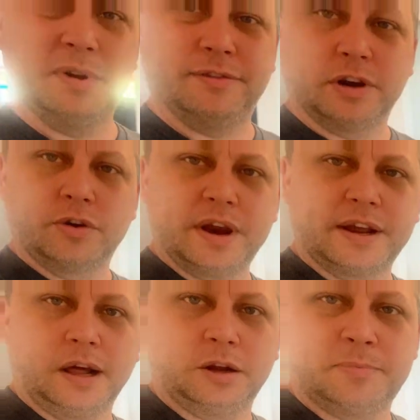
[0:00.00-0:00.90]
bit of a gray
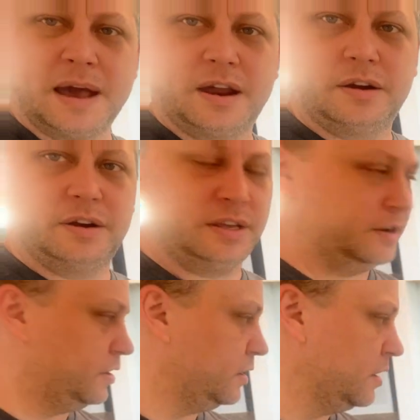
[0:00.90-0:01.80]
color pattern
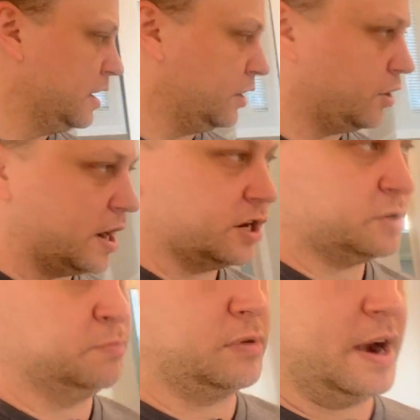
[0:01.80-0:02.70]
here,
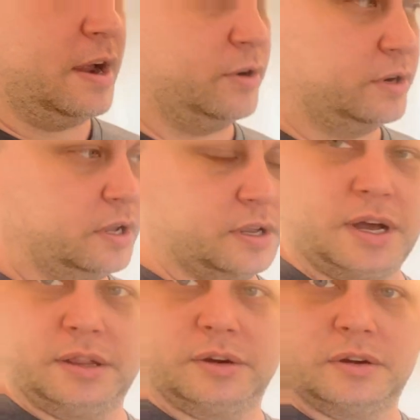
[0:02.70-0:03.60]
grayish brown
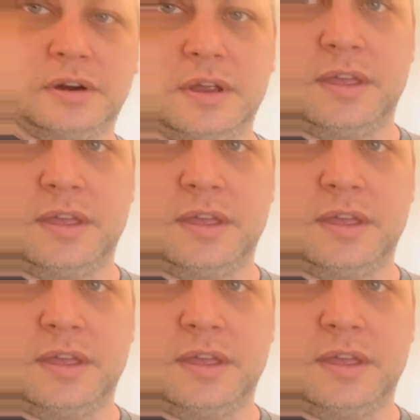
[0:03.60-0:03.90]
color